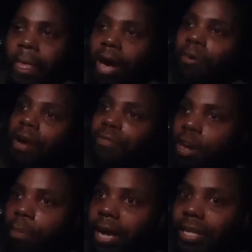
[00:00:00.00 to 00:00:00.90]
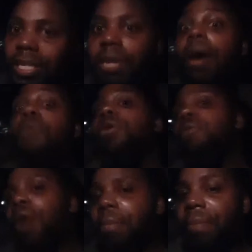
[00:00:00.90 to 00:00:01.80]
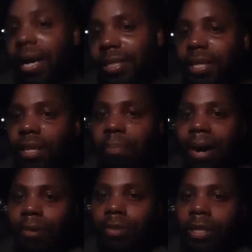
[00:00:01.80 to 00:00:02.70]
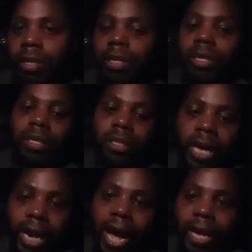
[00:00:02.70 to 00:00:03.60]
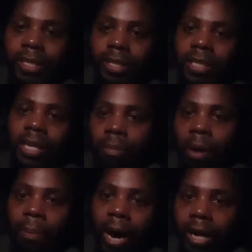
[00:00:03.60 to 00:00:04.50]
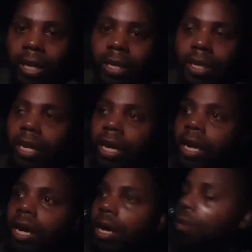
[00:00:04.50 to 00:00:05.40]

And when I fell back to sleep, I went right back to the mountain that I had just seen my body, and